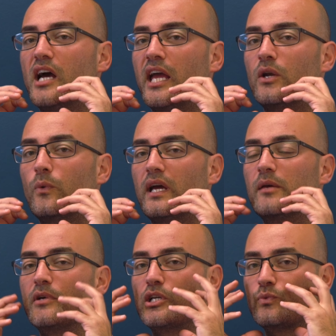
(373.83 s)
airway,
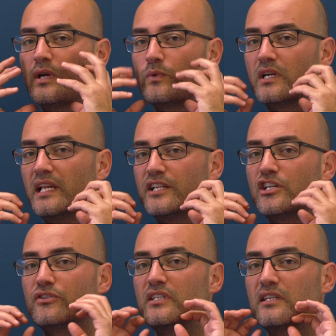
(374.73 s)
because when we clench
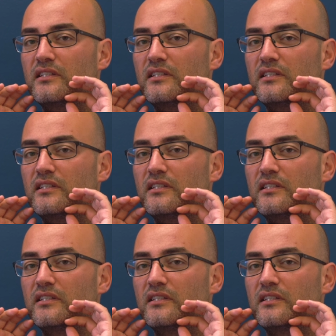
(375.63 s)
our teeth,